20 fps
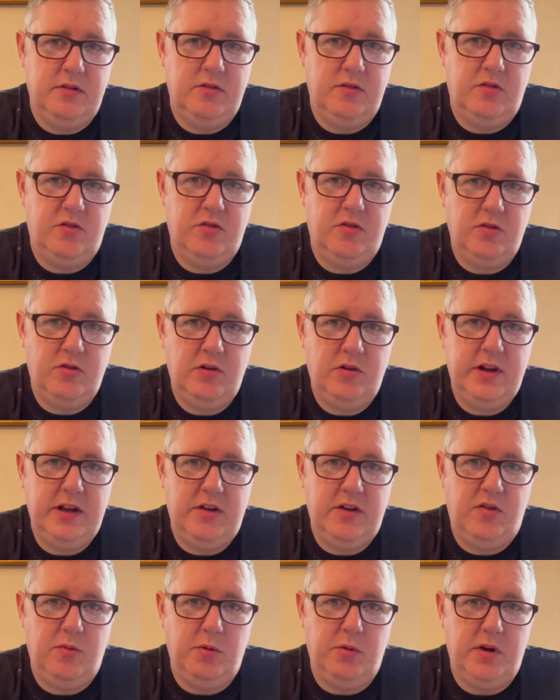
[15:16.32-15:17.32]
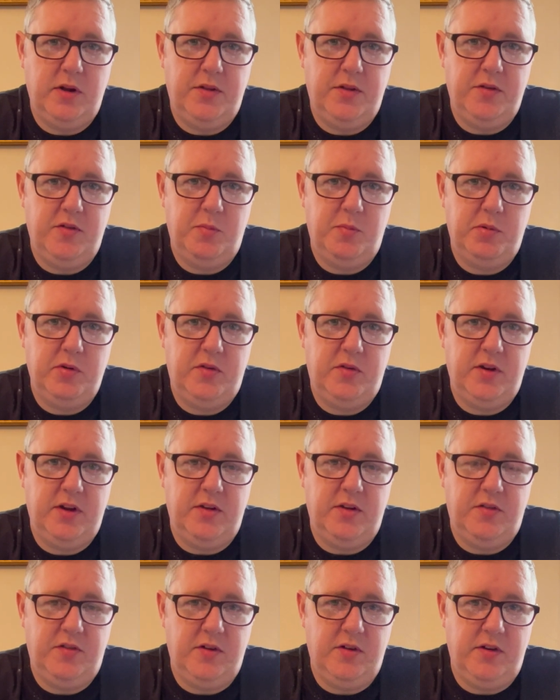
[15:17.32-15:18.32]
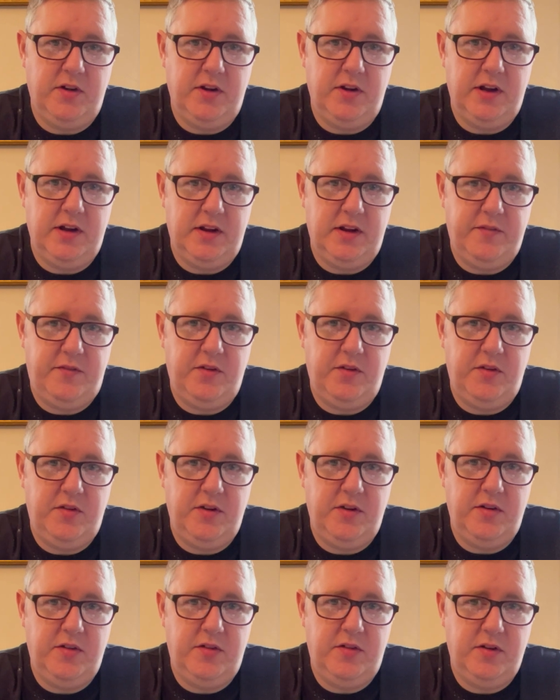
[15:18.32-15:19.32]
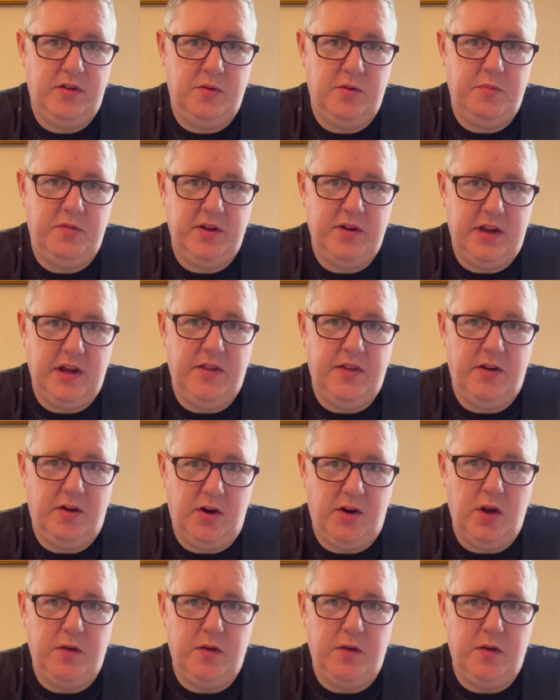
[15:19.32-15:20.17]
Surely it's worth us putting aside our differences to come together